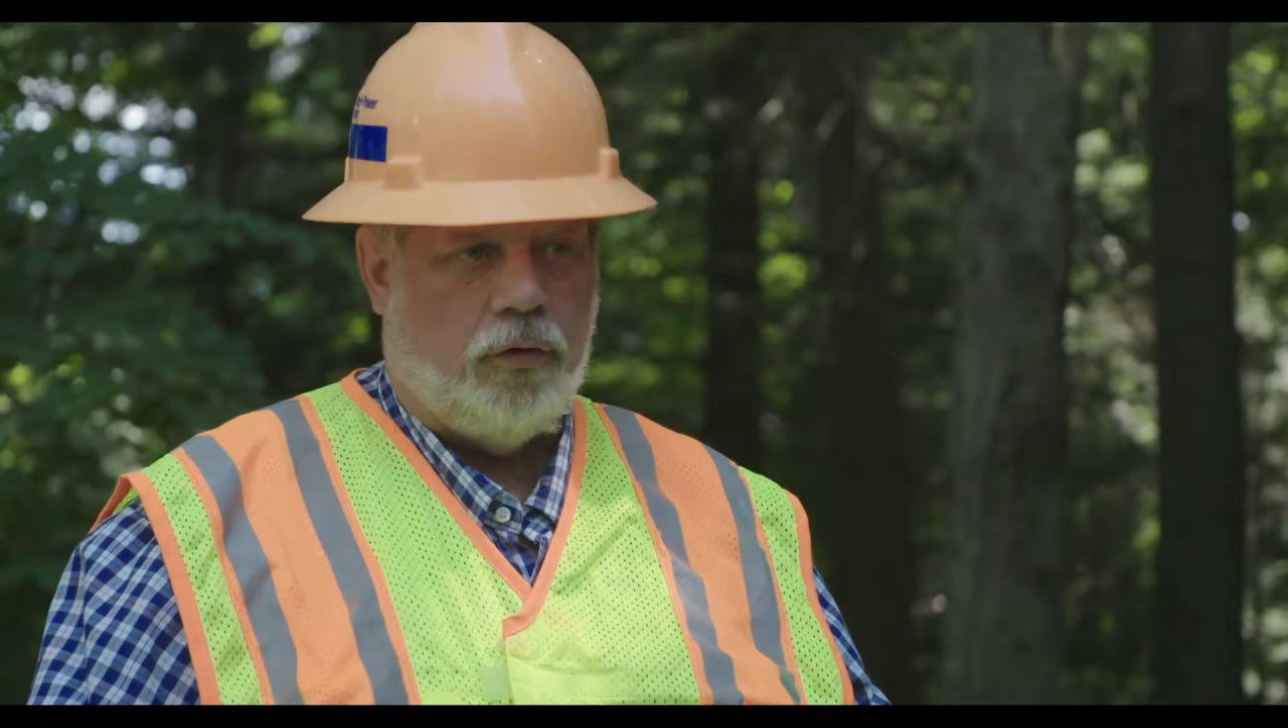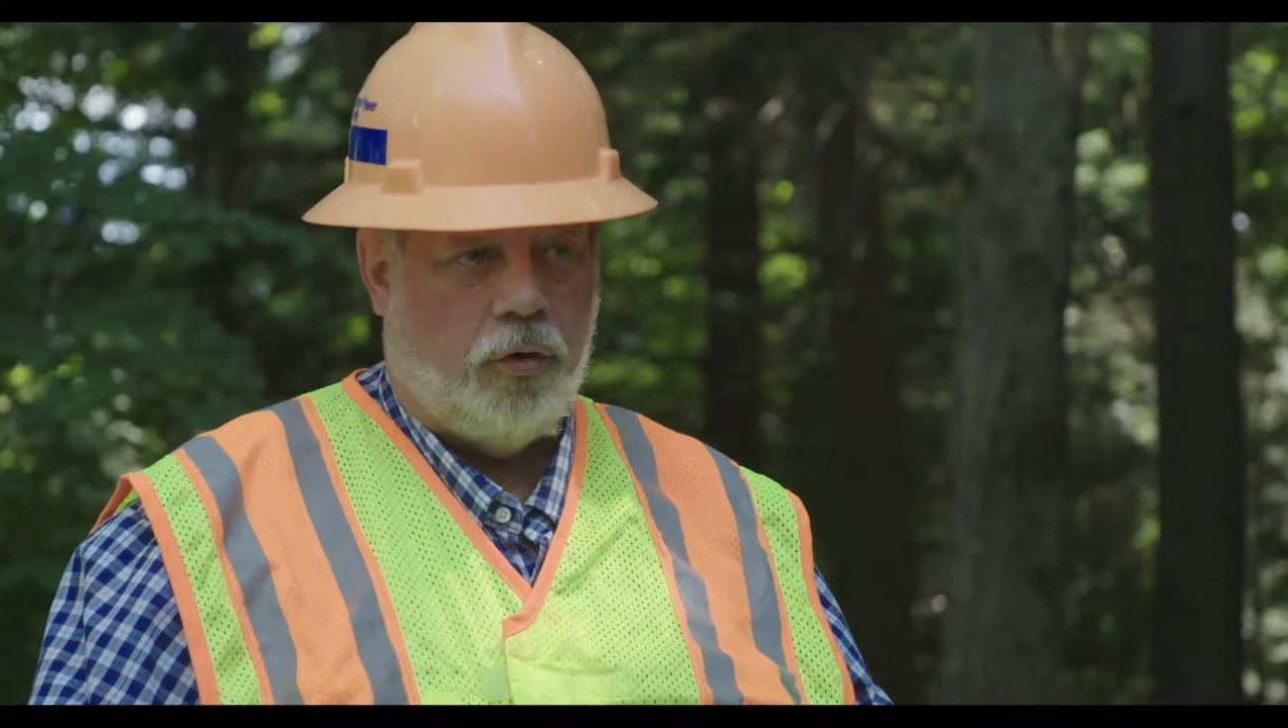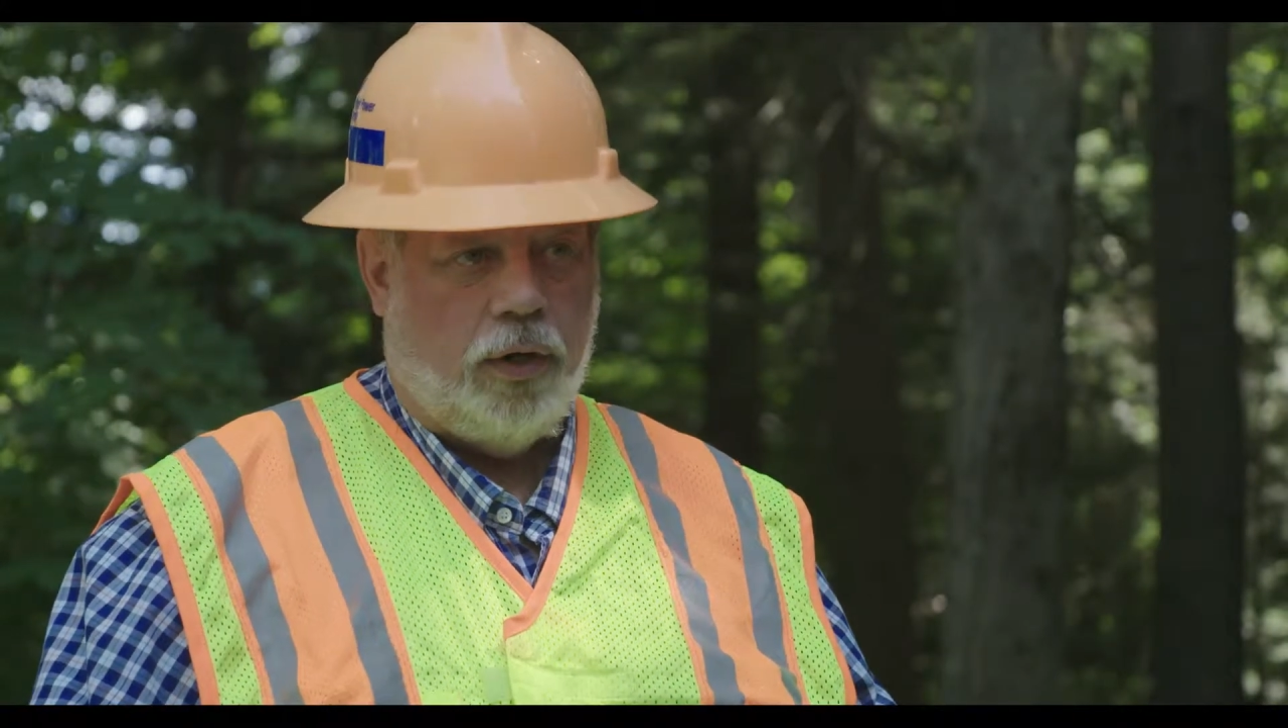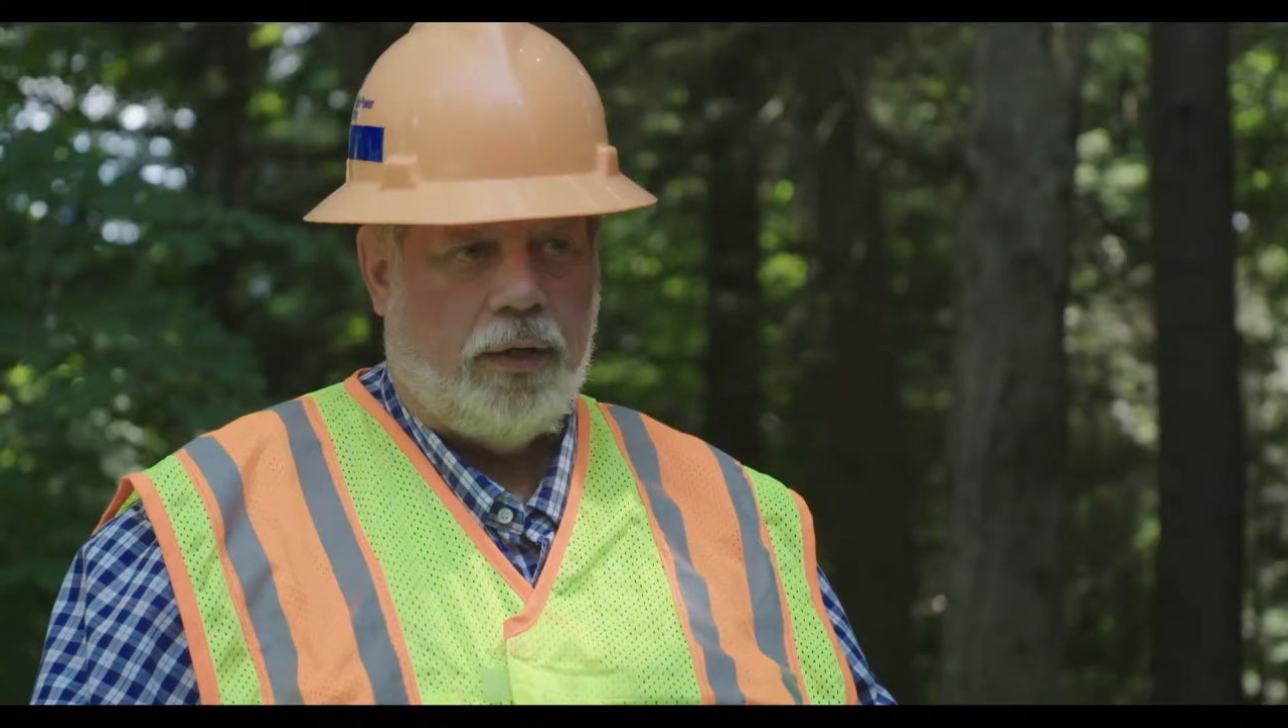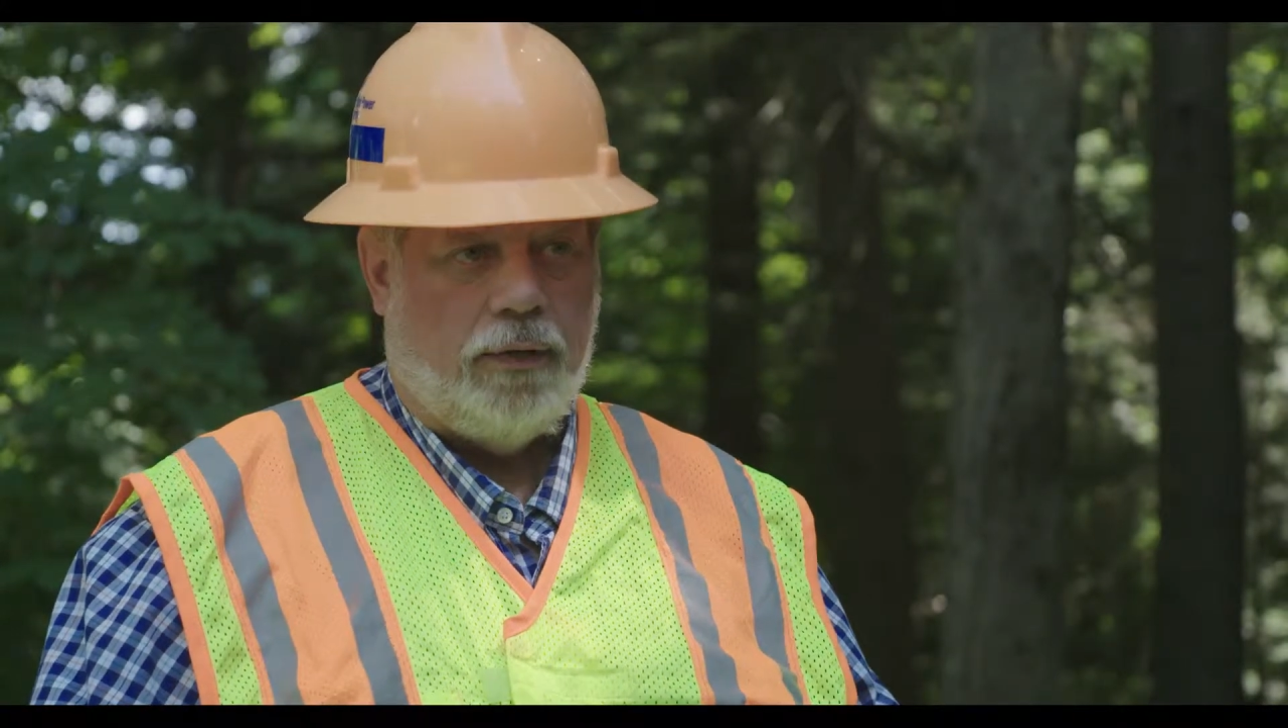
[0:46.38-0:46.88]

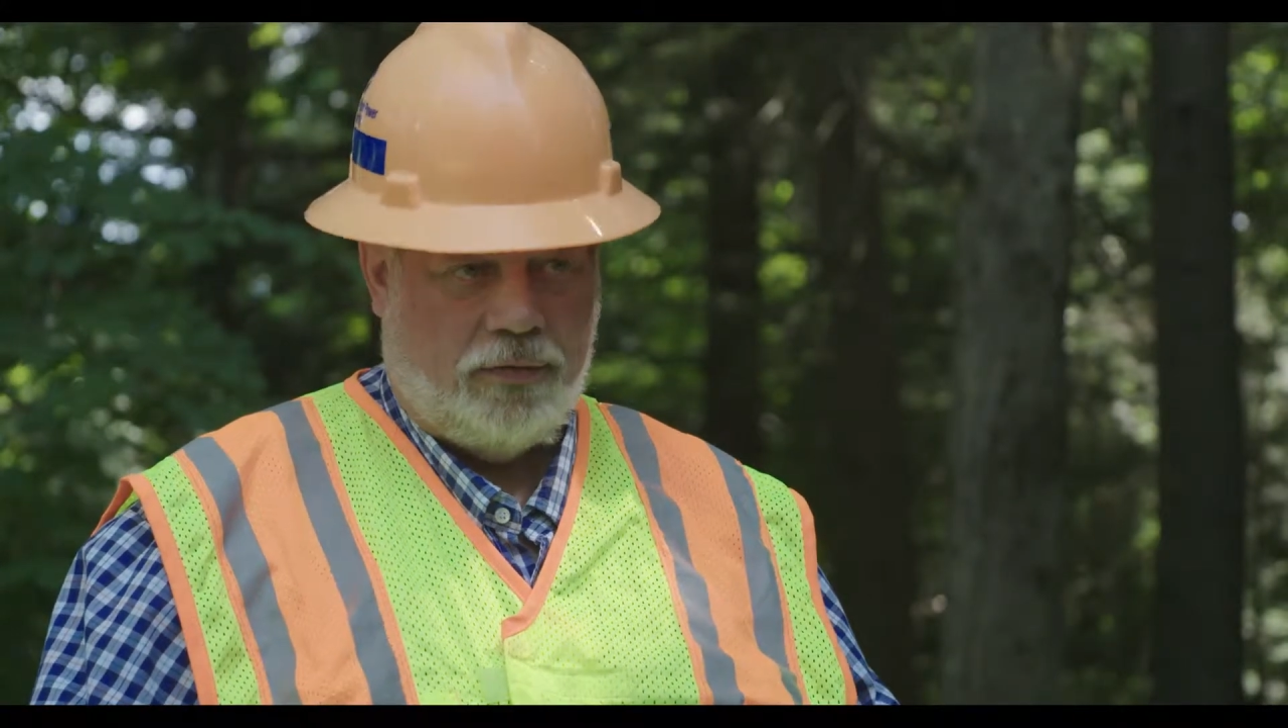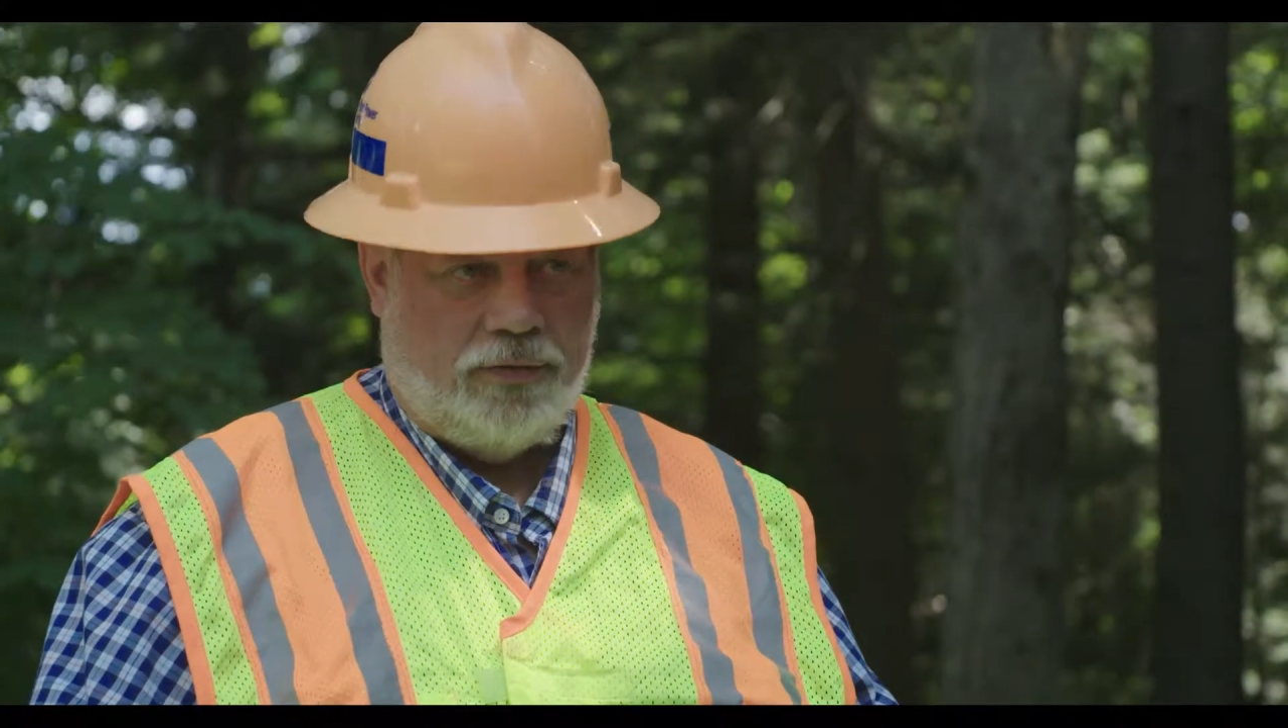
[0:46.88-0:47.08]
during the